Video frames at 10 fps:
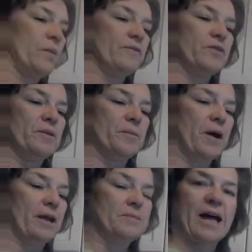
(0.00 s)
one for the
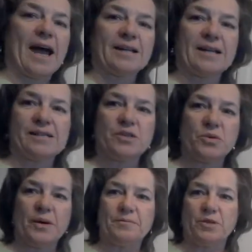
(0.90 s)
bottom to act as a
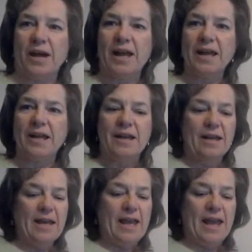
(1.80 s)
drip tray,
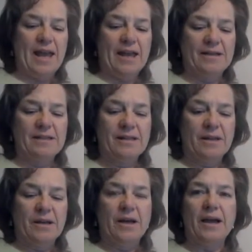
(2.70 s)
and
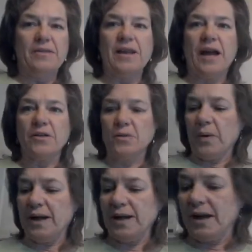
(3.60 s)
the other
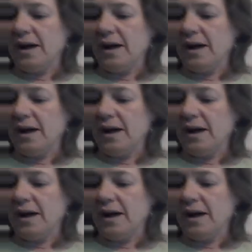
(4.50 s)
one,